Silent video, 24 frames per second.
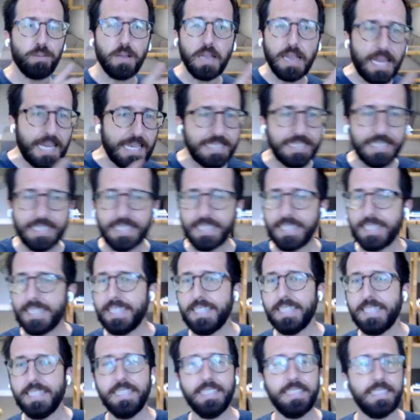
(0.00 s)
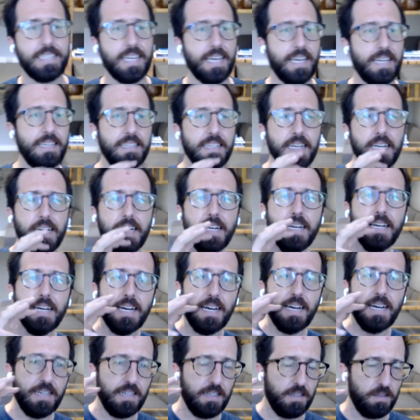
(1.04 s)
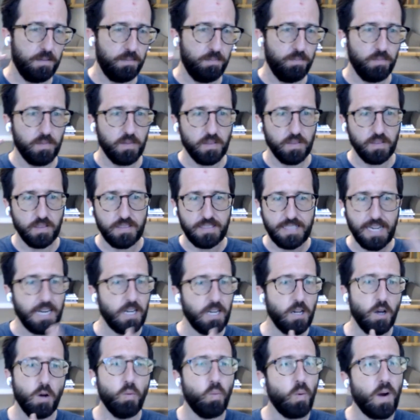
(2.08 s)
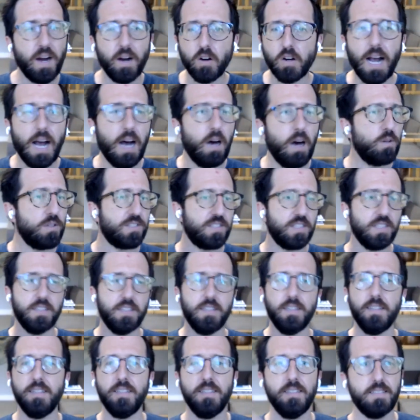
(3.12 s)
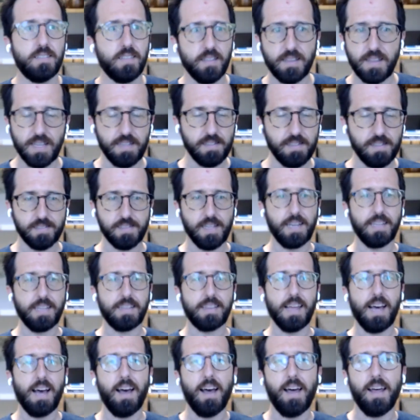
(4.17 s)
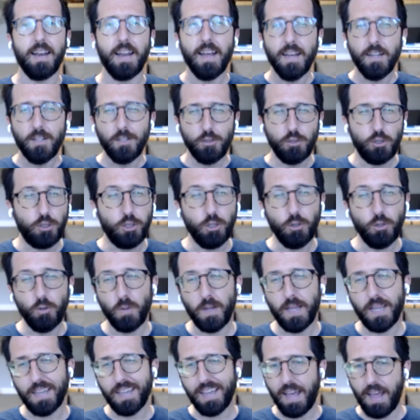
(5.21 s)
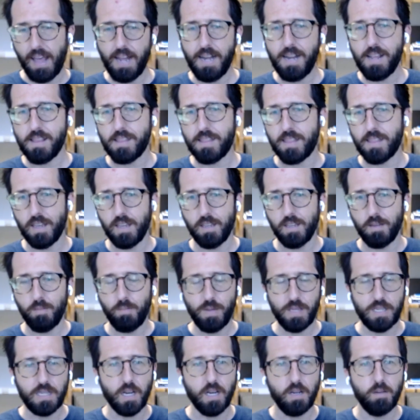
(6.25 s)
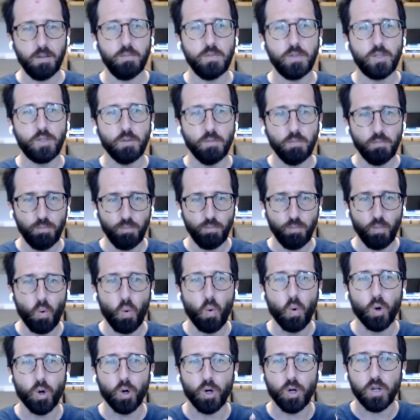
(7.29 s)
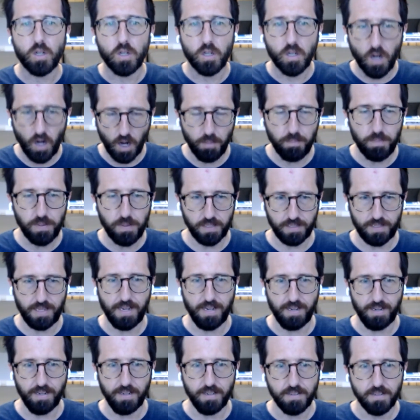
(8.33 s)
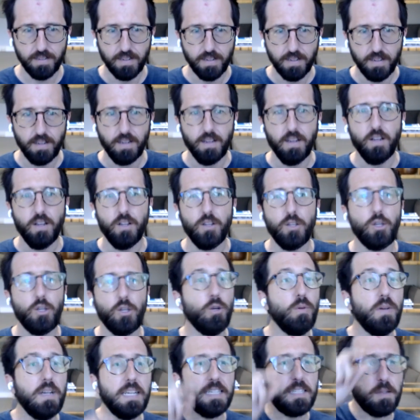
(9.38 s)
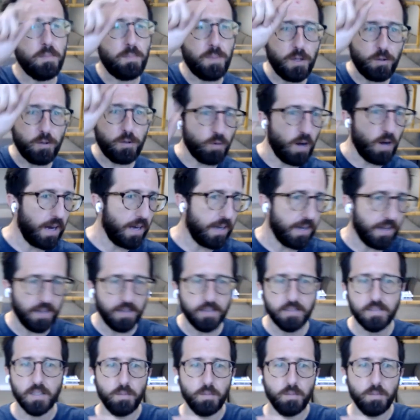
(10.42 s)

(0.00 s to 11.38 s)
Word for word: disparate places and um, data warehouses and things like that, doing anything becomes more complicated. You need to be